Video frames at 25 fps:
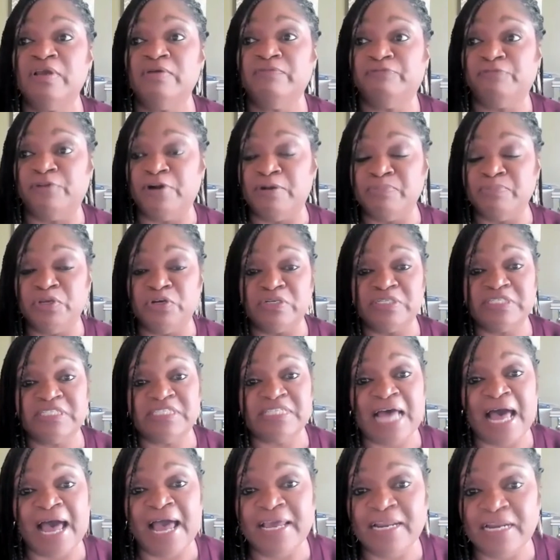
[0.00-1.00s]
from your
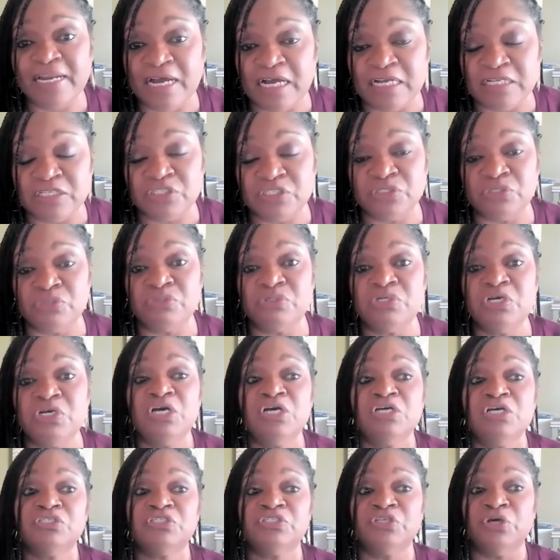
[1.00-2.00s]
side hustle
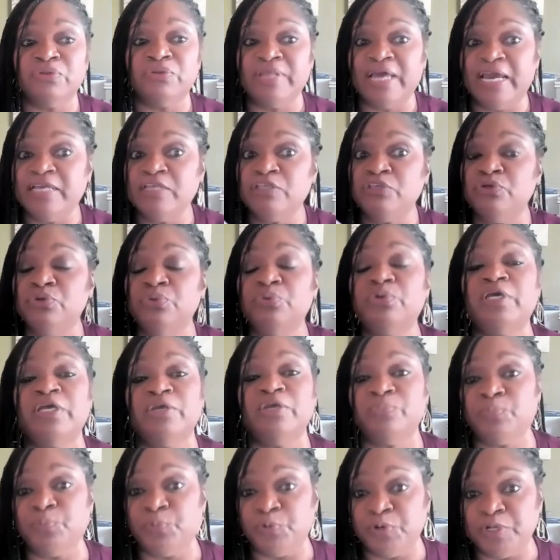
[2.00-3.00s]
so that you
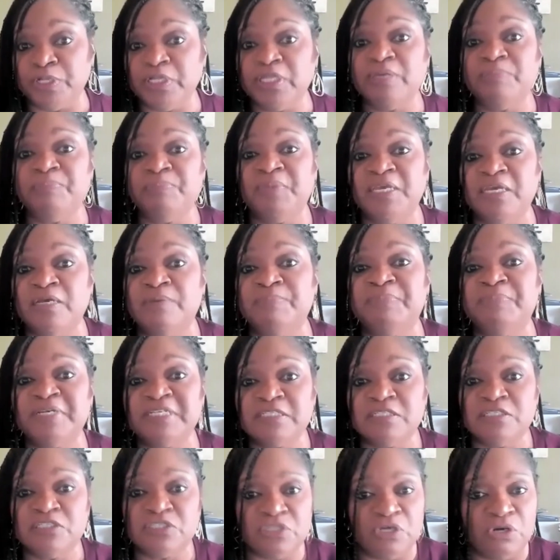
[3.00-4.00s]
can really be a
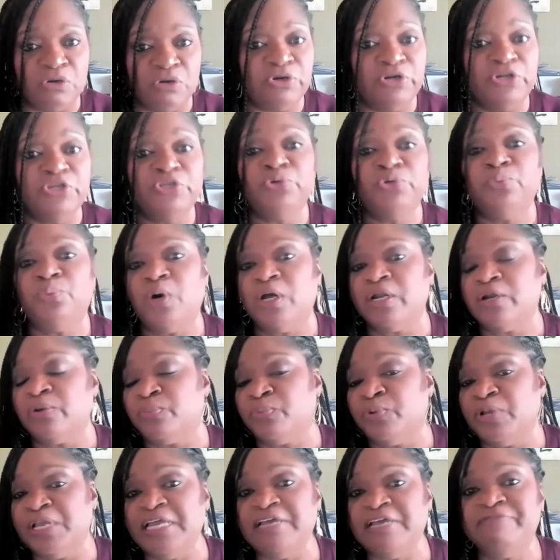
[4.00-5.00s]
business owner, you want to
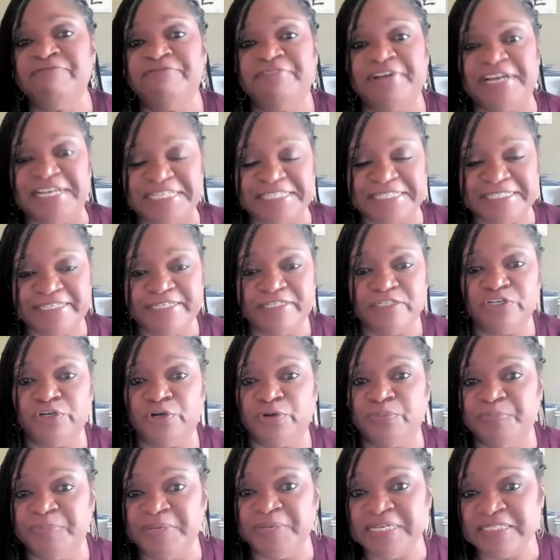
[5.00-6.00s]
reinvest in your
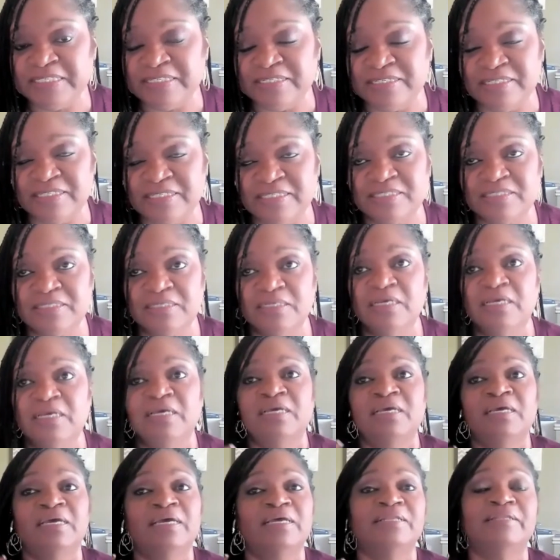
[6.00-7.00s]
business,
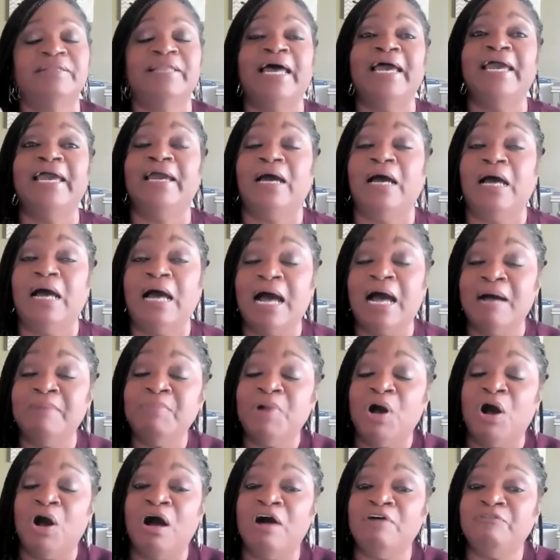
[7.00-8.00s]
like, I'm
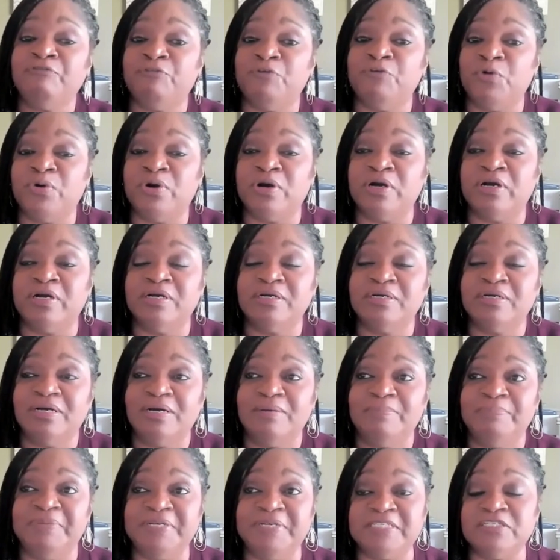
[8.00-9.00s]
all for
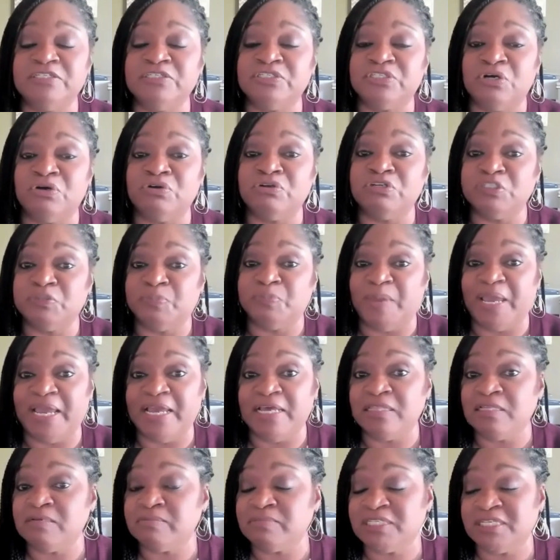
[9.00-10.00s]
business owners paying
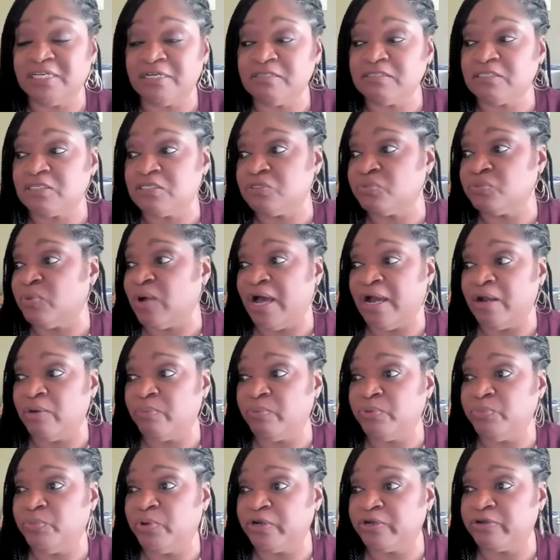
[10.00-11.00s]
themselves because why are we
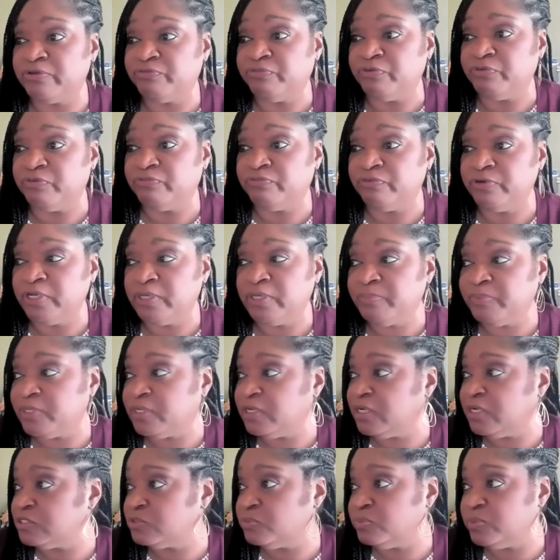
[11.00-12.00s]
working for free?
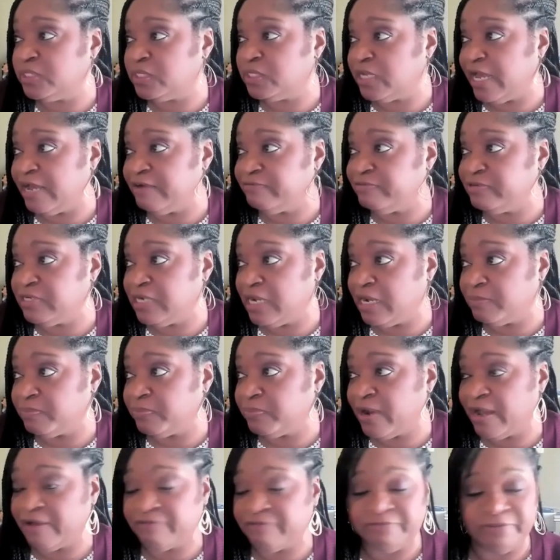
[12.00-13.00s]
Because we could have a
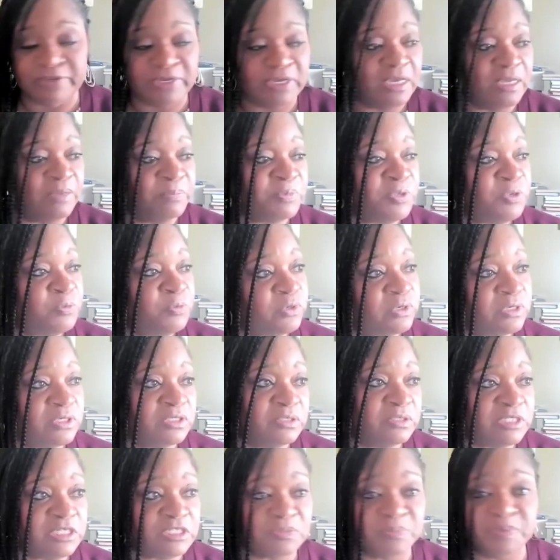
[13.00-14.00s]
nonprofit and people could
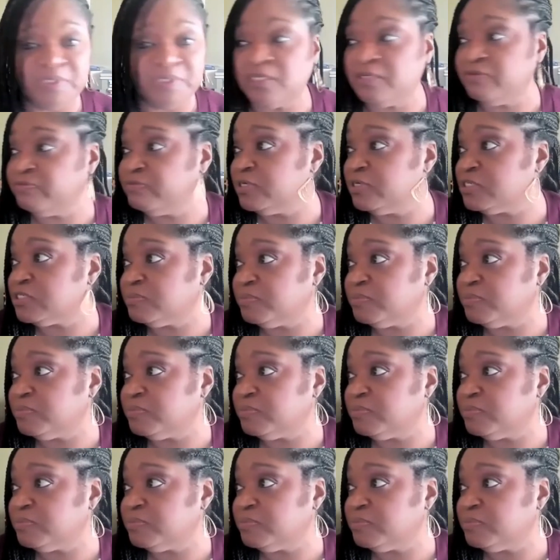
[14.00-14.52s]
just be giving us